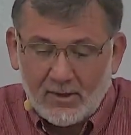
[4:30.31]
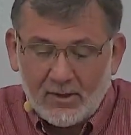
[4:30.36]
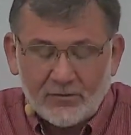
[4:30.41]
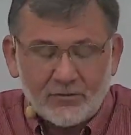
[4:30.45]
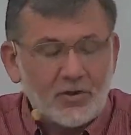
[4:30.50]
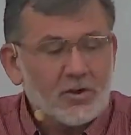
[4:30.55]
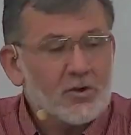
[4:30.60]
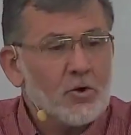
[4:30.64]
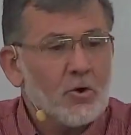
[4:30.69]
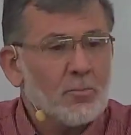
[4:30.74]

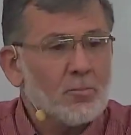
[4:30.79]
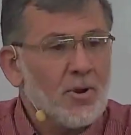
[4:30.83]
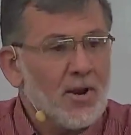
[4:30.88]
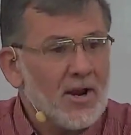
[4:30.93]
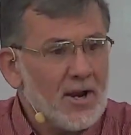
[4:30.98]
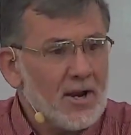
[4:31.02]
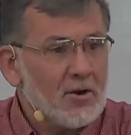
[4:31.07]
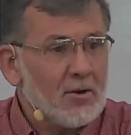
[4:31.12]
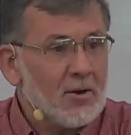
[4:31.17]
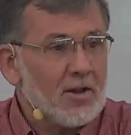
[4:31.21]
single
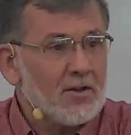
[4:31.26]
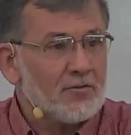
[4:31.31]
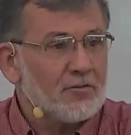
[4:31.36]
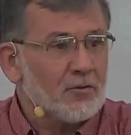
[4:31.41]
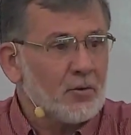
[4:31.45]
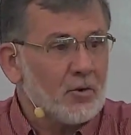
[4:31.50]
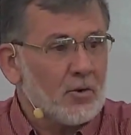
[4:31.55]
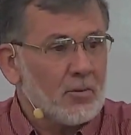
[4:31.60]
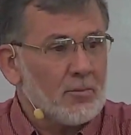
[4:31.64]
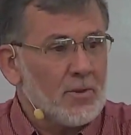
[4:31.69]

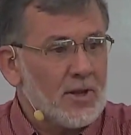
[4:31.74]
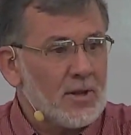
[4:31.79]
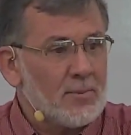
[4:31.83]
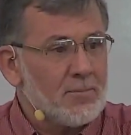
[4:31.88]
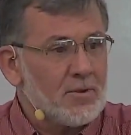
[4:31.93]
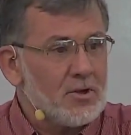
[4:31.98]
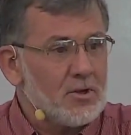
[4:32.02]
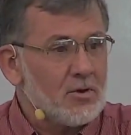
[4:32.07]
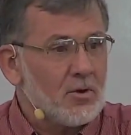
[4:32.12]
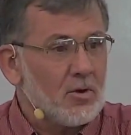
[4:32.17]
parents, or
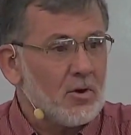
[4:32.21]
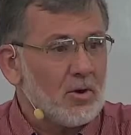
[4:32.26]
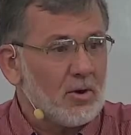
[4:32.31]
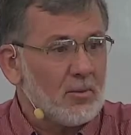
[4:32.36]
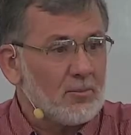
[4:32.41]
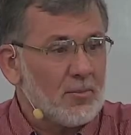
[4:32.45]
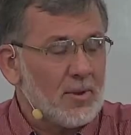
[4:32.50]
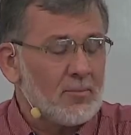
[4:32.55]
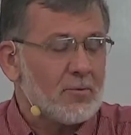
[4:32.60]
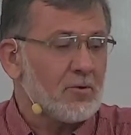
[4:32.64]
maybe
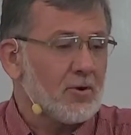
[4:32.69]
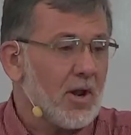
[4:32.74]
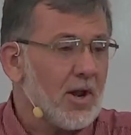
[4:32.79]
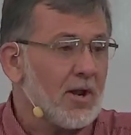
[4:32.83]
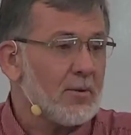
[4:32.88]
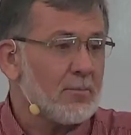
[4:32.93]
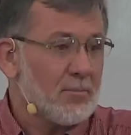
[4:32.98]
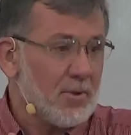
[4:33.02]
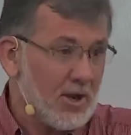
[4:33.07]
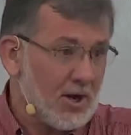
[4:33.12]
you're, maybe you're
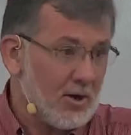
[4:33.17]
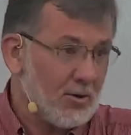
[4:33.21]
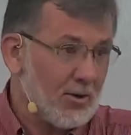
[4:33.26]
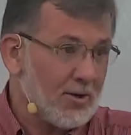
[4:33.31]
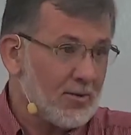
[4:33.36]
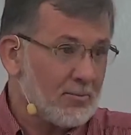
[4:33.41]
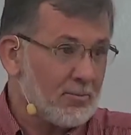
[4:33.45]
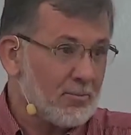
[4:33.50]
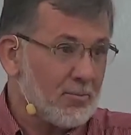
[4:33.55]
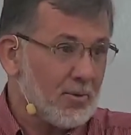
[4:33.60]
not a
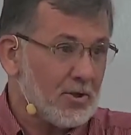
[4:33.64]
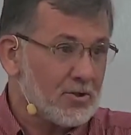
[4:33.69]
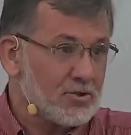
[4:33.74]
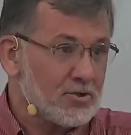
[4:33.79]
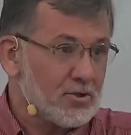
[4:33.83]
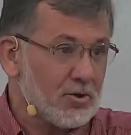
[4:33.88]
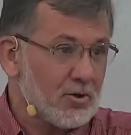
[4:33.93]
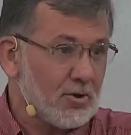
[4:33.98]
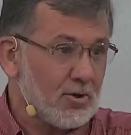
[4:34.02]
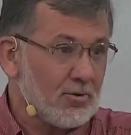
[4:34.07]
parent,
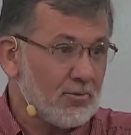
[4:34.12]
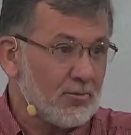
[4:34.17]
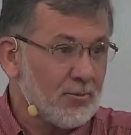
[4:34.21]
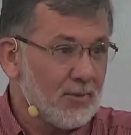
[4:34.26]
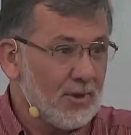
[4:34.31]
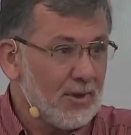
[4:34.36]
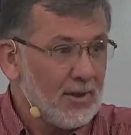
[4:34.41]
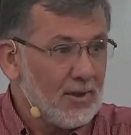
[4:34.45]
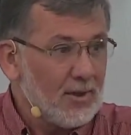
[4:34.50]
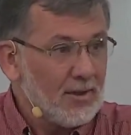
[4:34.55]
but you're
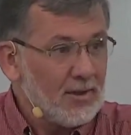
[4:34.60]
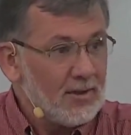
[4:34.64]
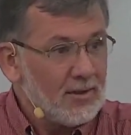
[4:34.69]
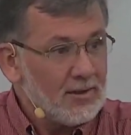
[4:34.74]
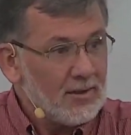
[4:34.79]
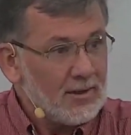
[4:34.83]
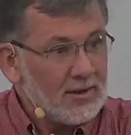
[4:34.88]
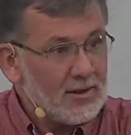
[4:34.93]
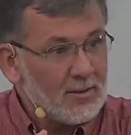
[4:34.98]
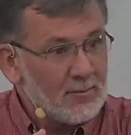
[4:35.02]

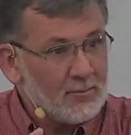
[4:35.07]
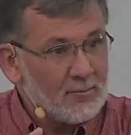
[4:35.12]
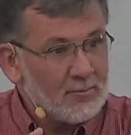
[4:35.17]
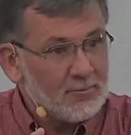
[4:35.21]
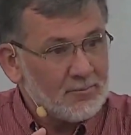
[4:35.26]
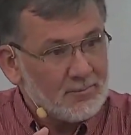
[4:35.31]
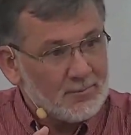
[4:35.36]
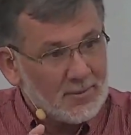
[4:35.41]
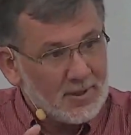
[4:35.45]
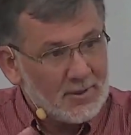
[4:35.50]
in a,
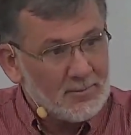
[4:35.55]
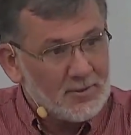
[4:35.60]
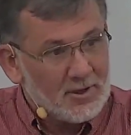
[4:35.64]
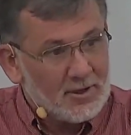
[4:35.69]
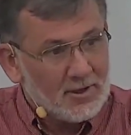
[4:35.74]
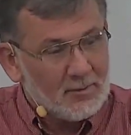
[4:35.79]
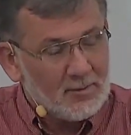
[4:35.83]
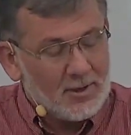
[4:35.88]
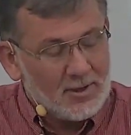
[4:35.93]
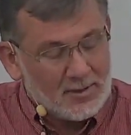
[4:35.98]
maybe
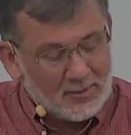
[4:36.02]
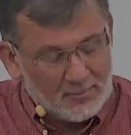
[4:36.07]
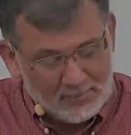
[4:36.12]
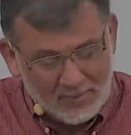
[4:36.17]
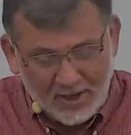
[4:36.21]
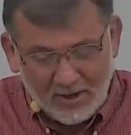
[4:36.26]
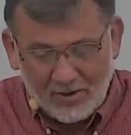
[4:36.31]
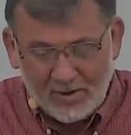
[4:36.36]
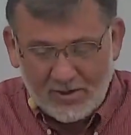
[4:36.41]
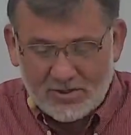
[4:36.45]
in a, in a
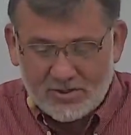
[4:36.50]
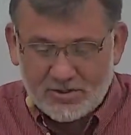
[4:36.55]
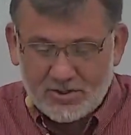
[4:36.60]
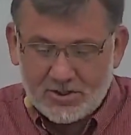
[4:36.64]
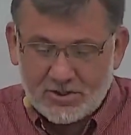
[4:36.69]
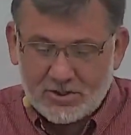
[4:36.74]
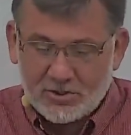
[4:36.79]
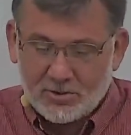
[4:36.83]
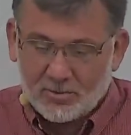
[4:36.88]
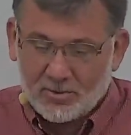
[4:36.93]
marriage
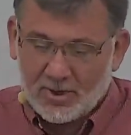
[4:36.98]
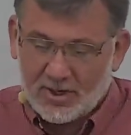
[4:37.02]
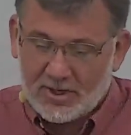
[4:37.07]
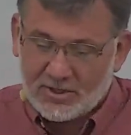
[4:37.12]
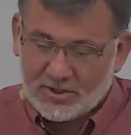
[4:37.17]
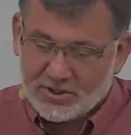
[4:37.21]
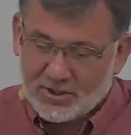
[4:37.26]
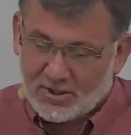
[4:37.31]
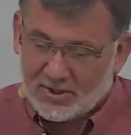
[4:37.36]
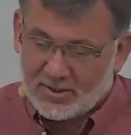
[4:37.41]

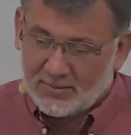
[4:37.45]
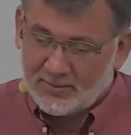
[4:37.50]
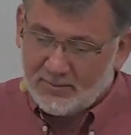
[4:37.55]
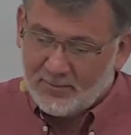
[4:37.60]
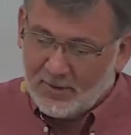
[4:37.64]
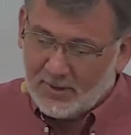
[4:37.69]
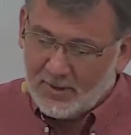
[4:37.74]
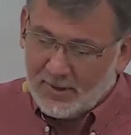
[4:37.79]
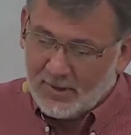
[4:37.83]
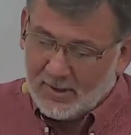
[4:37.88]

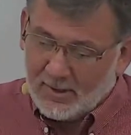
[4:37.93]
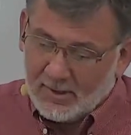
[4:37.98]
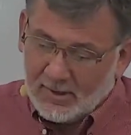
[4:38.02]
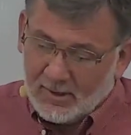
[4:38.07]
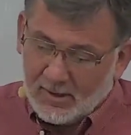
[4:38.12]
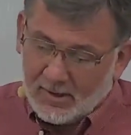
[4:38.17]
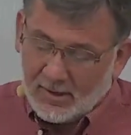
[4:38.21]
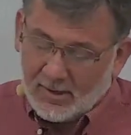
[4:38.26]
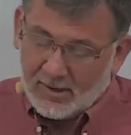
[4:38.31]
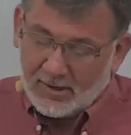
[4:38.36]
situation
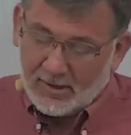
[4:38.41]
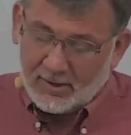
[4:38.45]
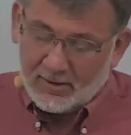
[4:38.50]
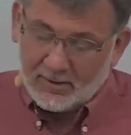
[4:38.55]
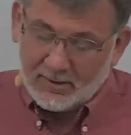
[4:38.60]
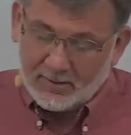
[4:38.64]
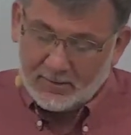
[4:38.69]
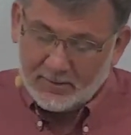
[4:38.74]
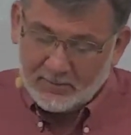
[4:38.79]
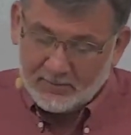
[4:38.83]
uh,